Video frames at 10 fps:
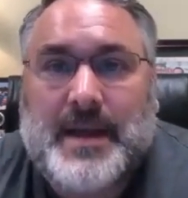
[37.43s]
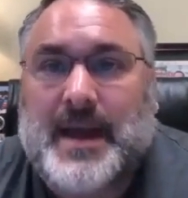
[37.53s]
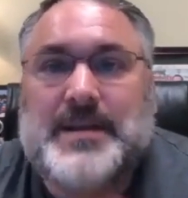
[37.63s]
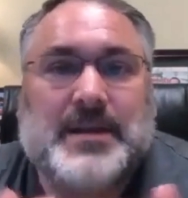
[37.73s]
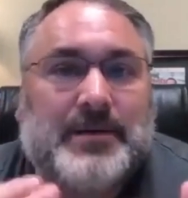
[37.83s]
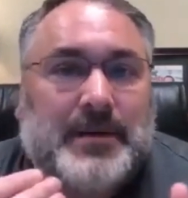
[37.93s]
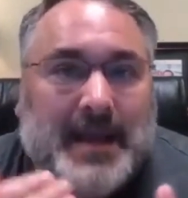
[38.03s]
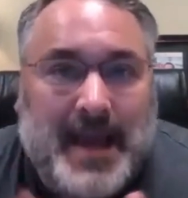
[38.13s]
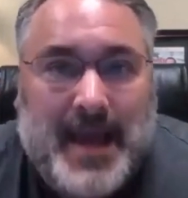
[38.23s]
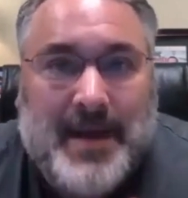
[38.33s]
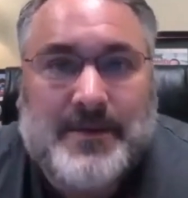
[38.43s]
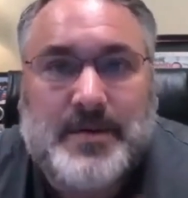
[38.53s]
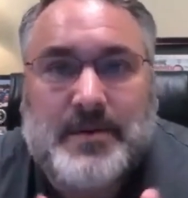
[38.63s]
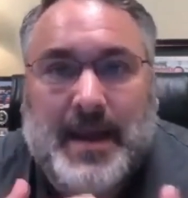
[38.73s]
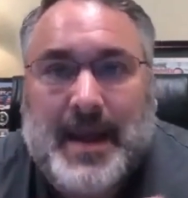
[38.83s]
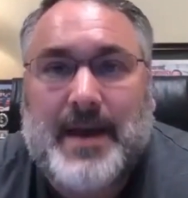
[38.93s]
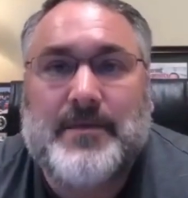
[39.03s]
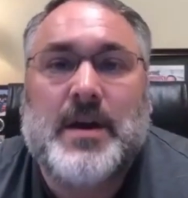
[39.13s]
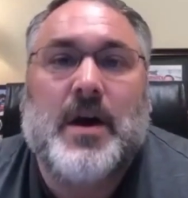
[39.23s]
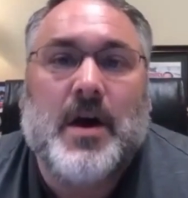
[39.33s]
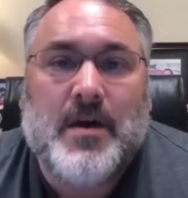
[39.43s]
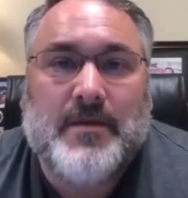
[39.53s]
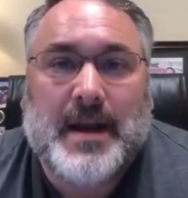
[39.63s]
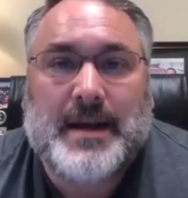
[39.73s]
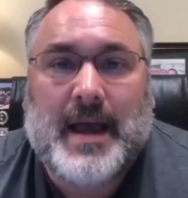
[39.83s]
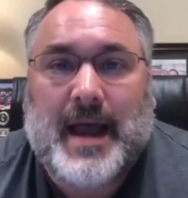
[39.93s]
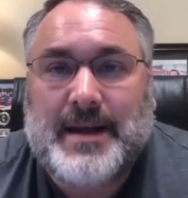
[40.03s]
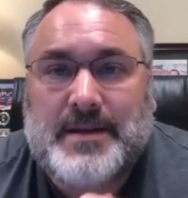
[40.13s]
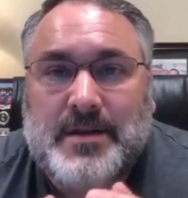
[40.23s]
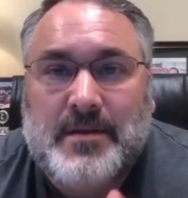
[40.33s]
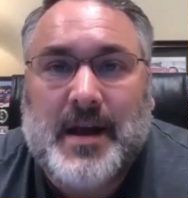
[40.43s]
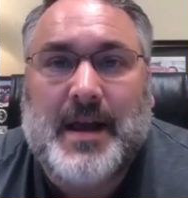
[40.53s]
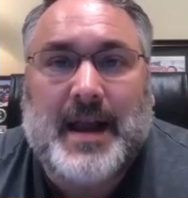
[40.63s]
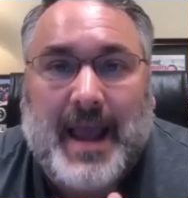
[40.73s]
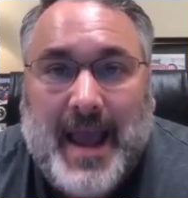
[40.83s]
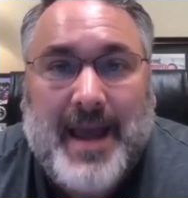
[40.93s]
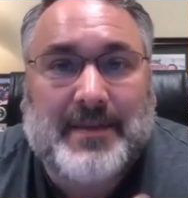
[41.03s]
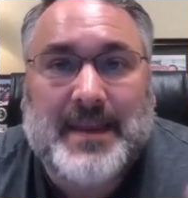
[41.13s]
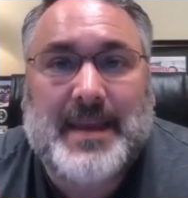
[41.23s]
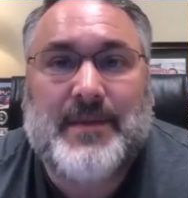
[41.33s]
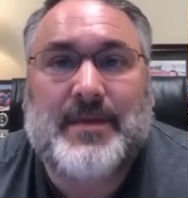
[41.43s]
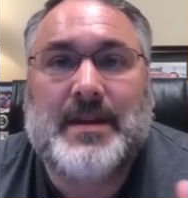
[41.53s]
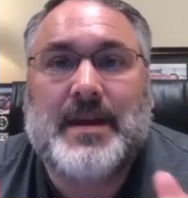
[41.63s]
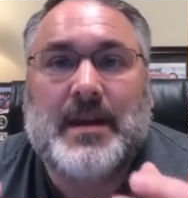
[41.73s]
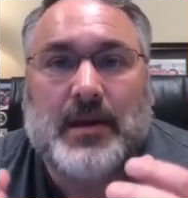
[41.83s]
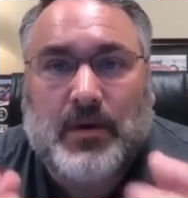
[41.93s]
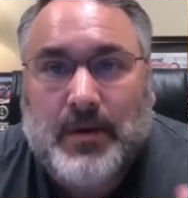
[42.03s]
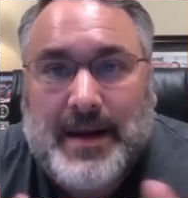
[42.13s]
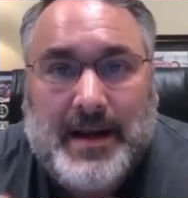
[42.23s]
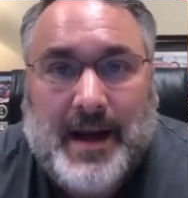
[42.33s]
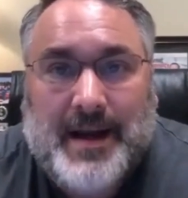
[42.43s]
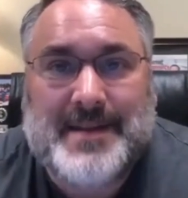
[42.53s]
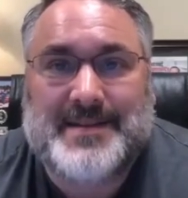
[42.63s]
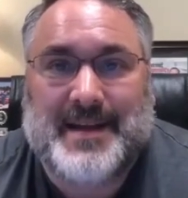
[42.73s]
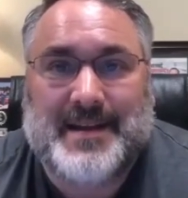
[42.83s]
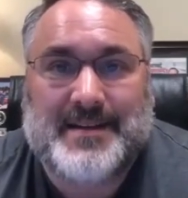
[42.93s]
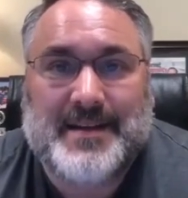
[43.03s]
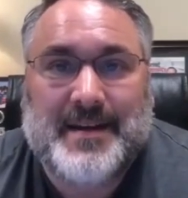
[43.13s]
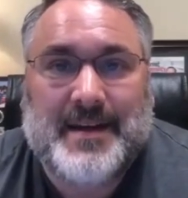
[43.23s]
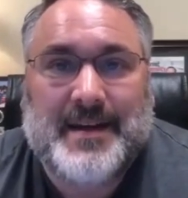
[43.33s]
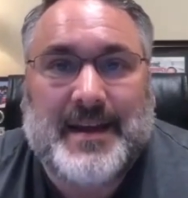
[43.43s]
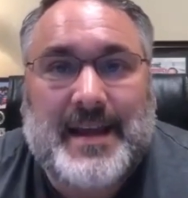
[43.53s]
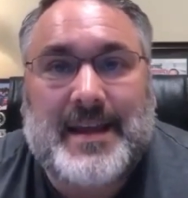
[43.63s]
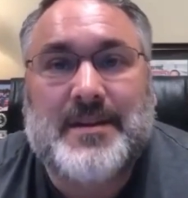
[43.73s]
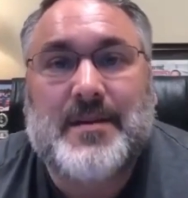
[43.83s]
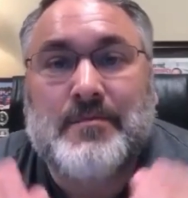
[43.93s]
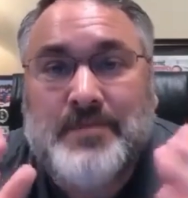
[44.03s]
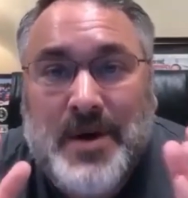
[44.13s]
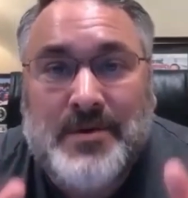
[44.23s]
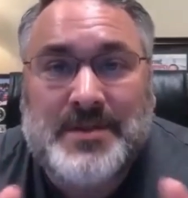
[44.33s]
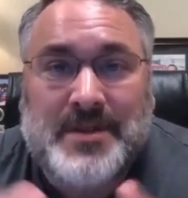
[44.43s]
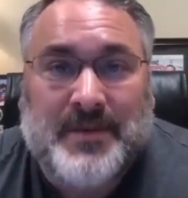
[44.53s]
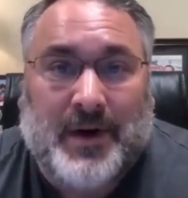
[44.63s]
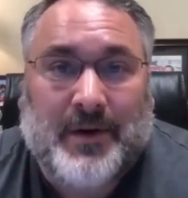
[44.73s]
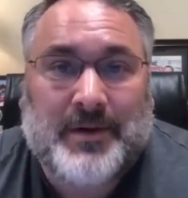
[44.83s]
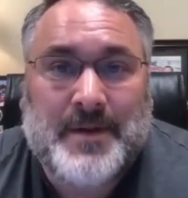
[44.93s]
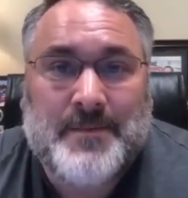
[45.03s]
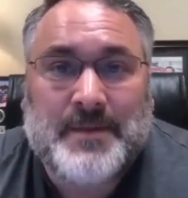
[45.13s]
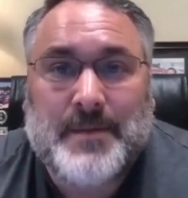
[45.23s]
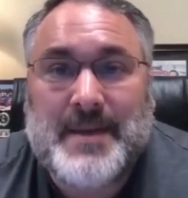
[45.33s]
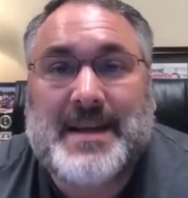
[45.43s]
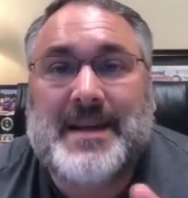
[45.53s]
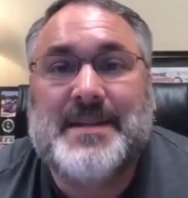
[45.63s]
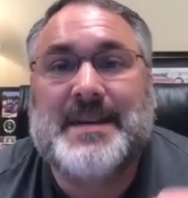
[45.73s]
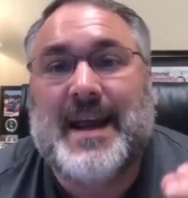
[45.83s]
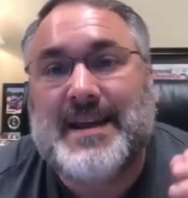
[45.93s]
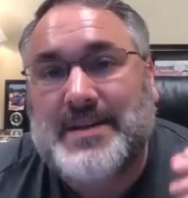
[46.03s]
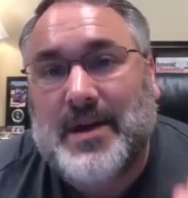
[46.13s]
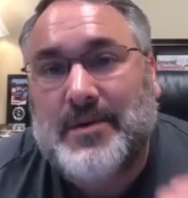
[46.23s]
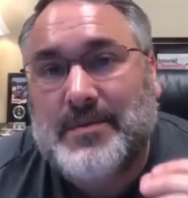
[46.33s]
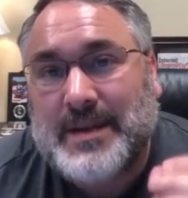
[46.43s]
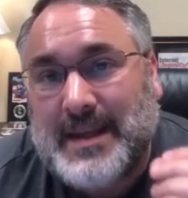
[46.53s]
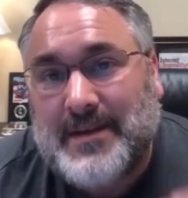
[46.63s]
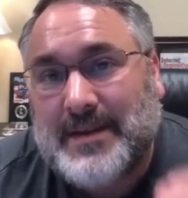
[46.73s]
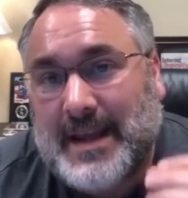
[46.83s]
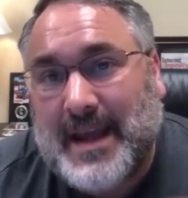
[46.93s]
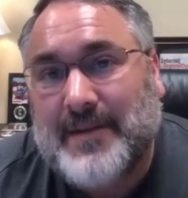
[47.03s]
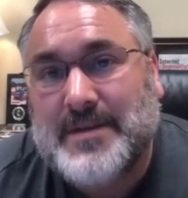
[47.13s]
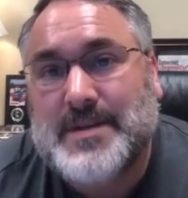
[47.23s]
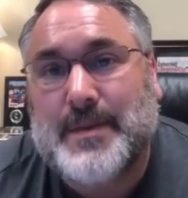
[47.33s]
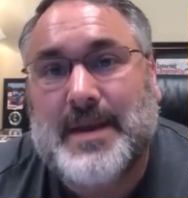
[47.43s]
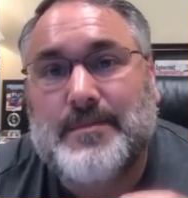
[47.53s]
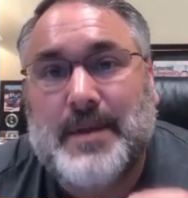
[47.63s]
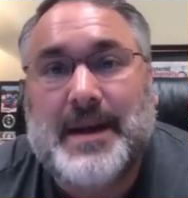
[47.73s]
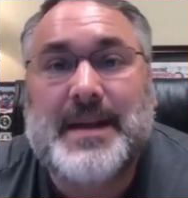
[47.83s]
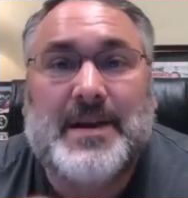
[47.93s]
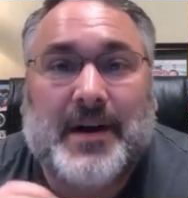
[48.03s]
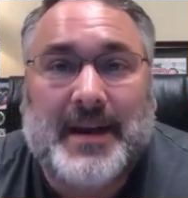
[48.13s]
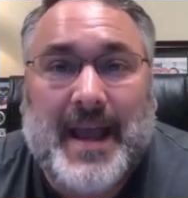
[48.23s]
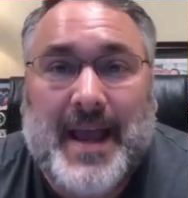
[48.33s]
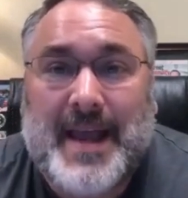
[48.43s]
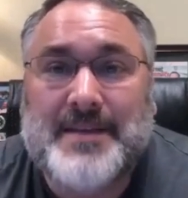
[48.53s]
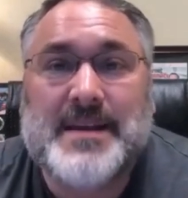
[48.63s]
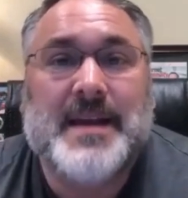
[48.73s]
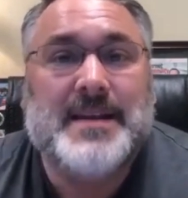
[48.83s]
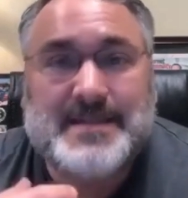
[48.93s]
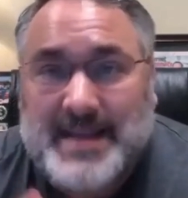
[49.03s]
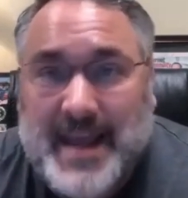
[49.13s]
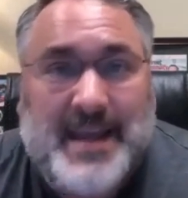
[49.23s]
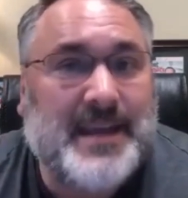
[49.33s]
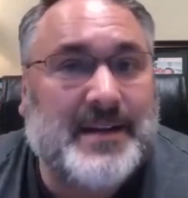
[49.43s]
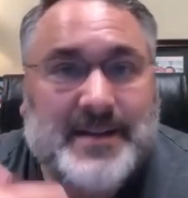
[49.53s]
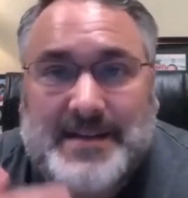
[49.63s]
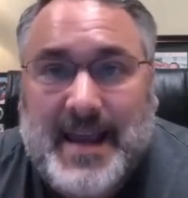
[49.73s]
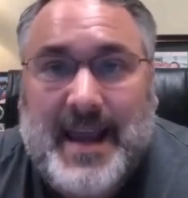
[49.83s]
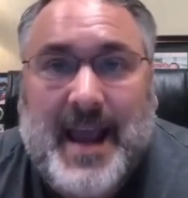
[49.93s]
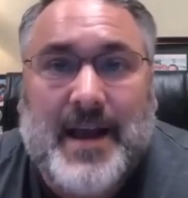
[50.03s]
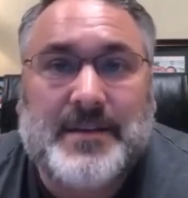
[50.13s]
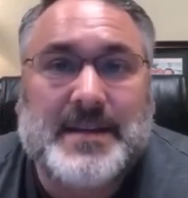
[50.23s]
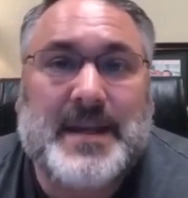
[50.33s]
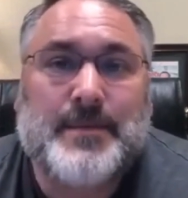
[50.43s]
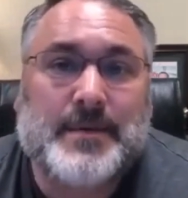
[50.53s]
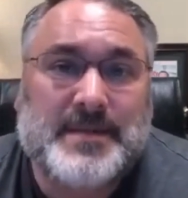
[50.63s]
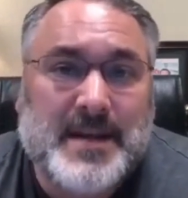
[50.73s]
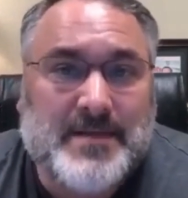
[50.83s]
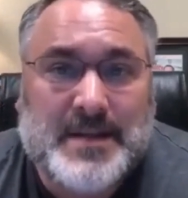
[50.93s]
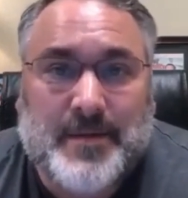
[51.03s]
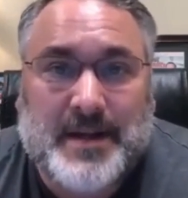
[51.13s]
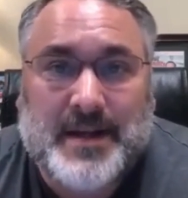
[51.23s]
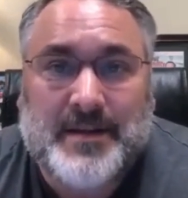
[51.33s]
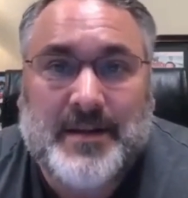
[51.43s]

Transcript: I don't have to have overhead. I do not have to even create content. And most of all, because I don't even have to spend money on ads day in and day out to keep up sales coming in.